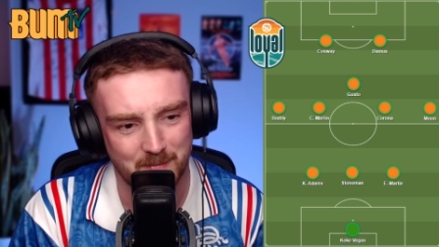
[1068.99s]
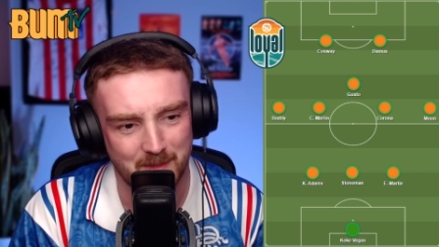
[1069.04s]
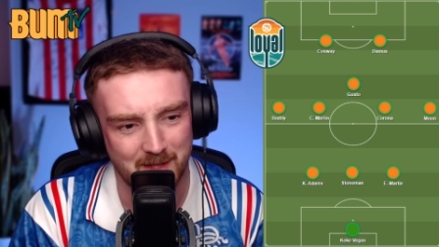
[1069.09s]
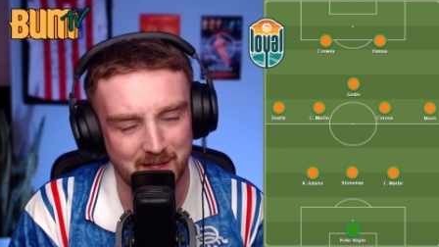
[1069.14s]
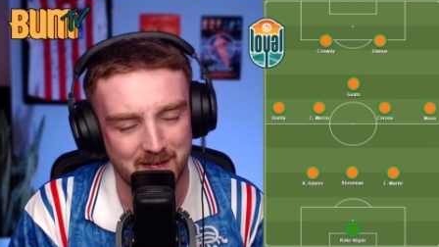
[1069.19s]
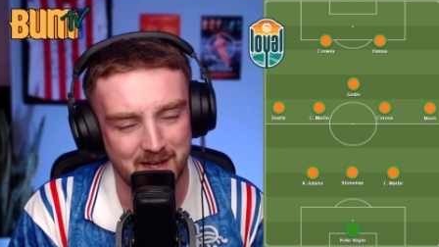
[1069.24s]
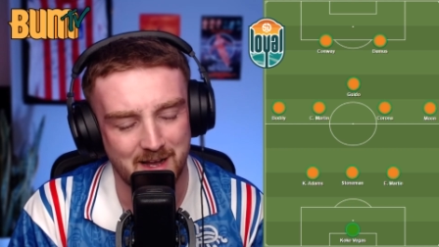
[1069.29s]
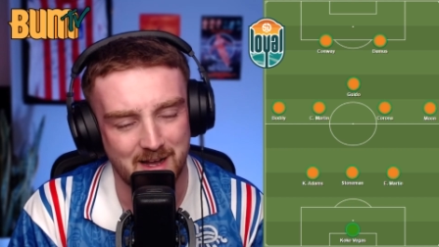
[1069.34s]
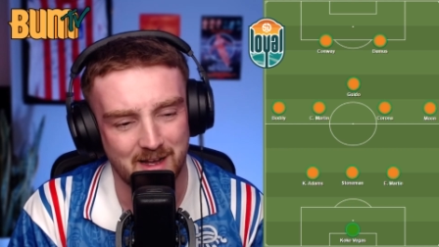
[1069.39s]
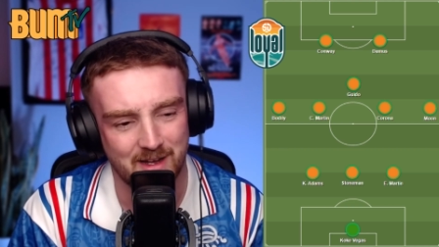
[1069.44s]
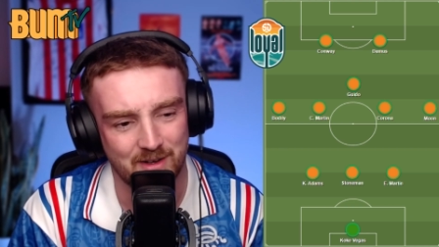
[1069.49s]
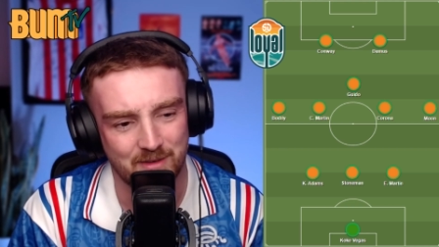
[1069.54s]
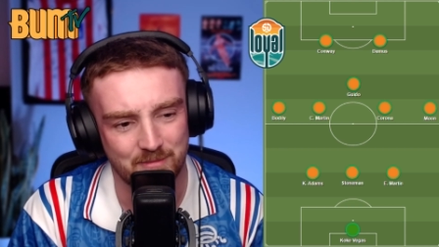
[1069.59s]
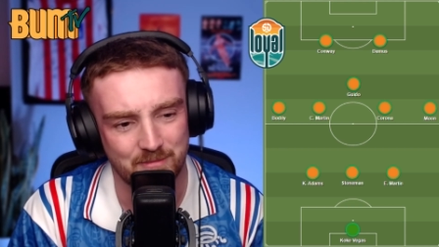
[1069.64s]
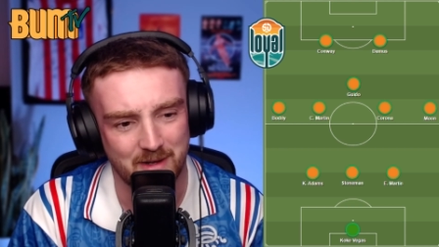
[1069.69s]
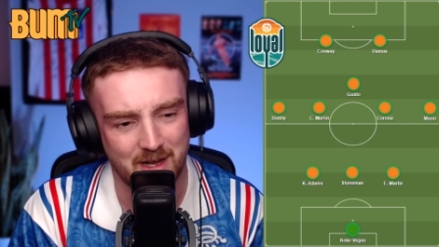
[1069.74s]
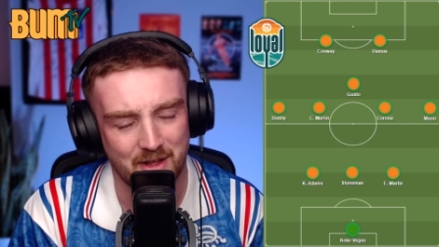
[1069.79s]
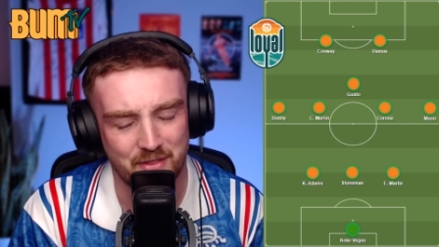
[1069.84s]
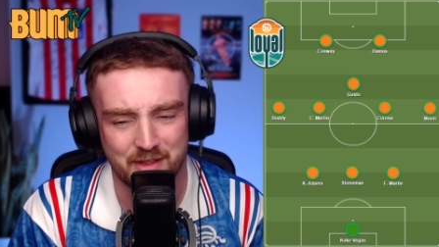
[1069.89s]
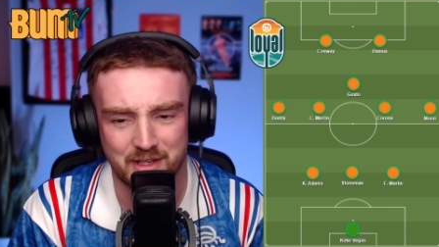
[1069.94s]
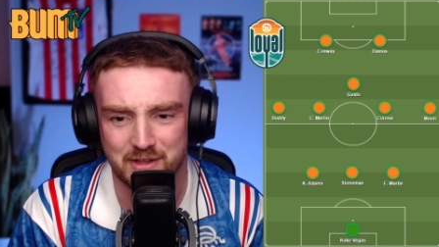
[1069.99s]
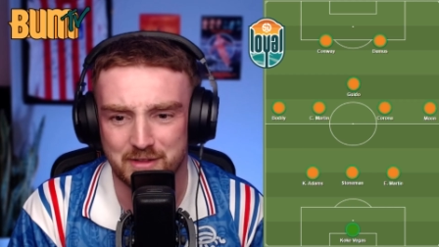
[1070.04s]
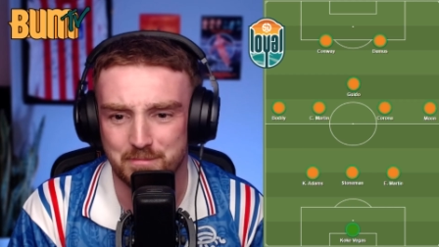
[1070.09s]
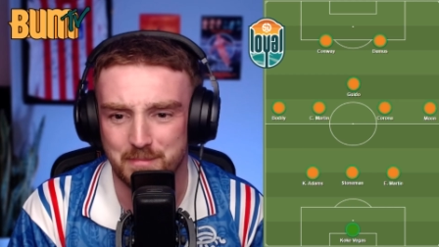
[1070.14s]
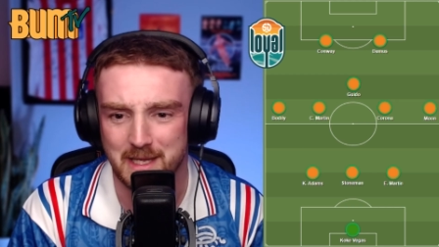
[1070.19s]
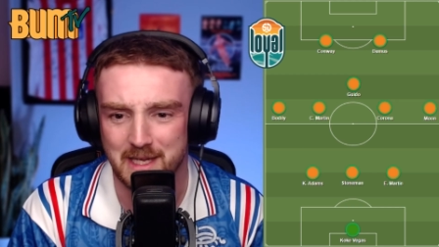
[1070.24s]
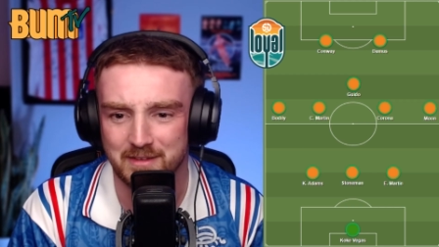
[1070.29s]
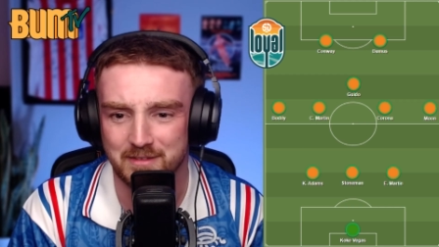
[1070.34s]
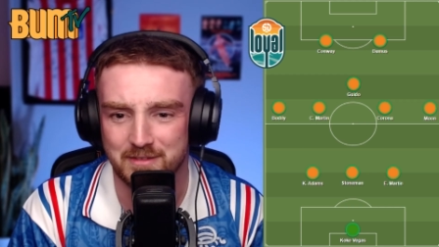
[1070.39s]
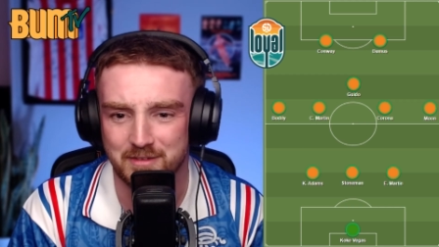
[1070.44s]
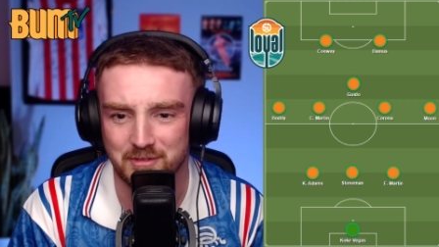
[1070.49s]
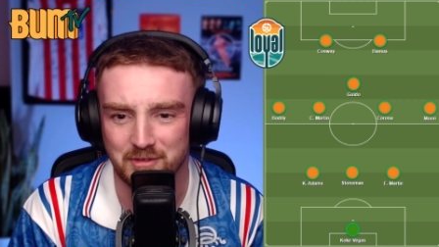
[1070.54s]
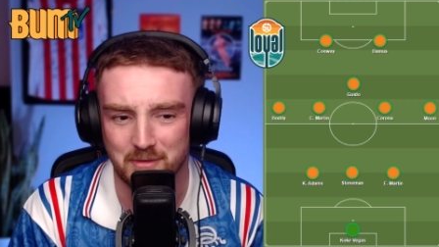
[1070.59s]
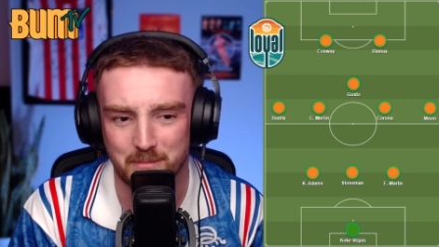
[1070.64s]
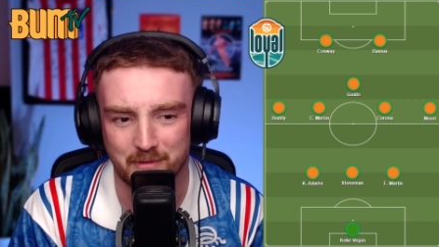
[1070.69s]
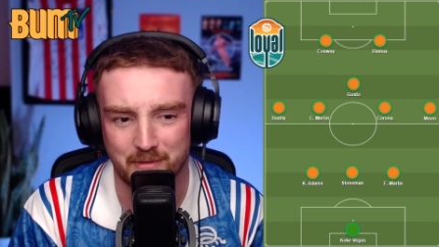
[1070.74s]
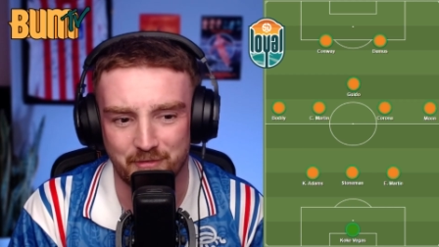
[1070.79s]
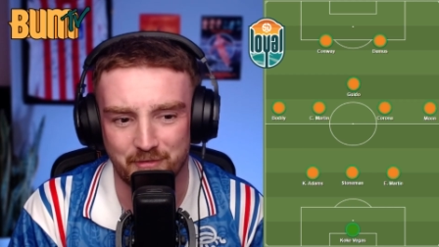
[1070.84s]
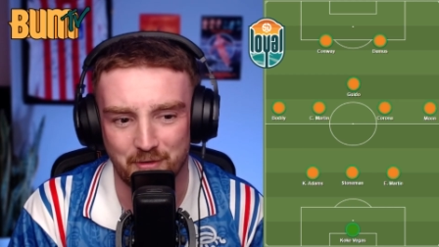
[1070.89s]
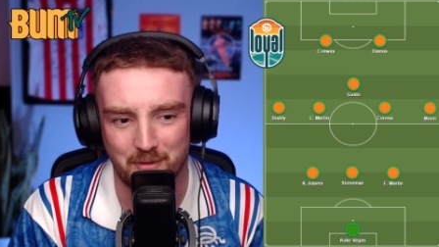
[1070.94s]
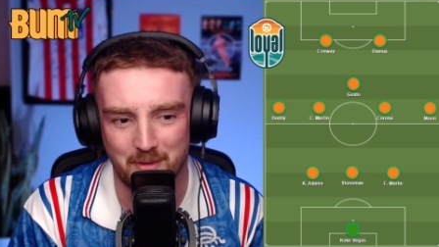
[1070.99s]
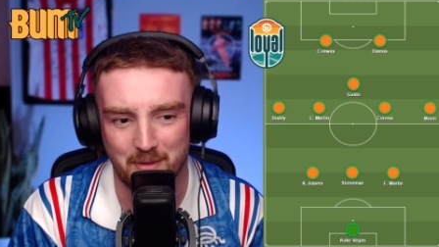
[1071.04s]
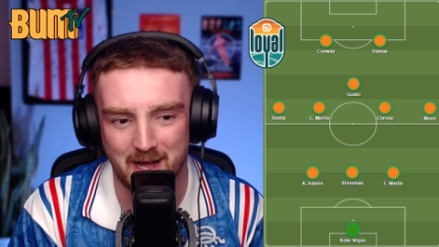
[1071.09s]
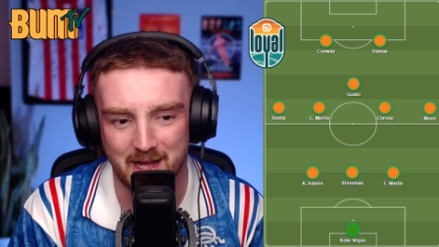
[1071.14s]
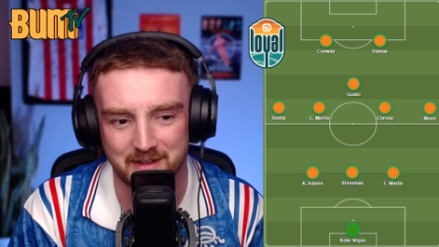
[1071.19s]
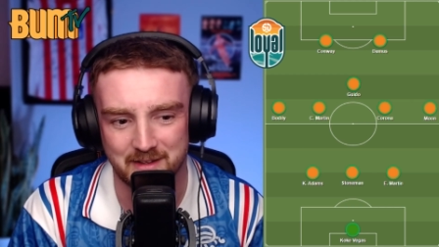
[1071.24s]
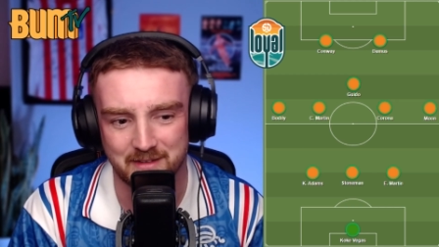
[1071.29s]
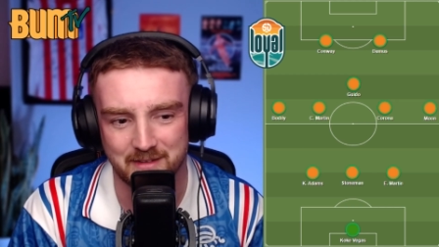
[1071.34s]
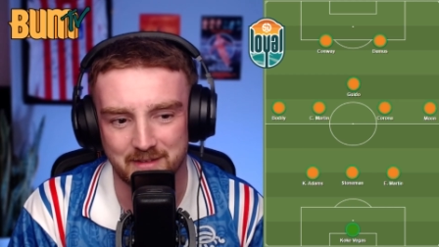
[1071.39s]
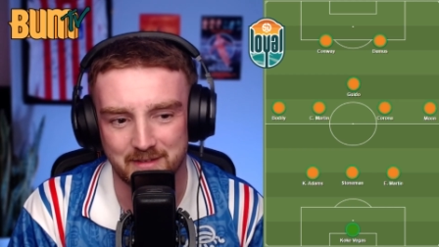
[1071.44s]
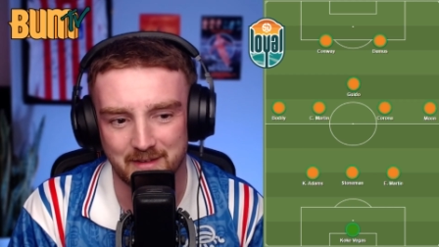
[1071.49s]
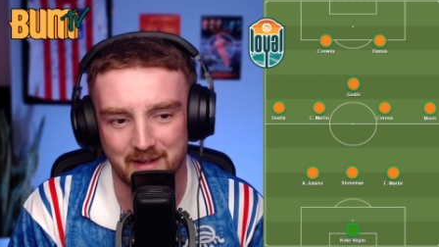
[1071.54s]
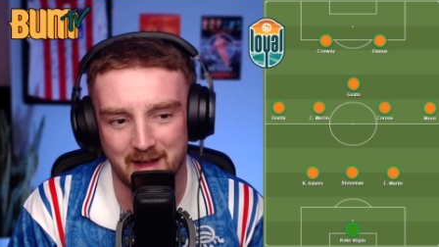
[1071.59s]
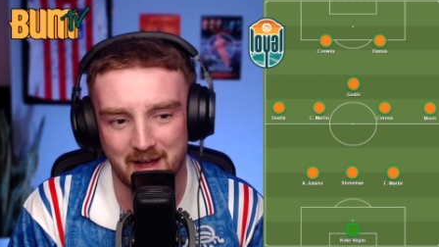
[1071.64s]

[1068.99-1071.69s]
Um, I think speaking to you beforehand,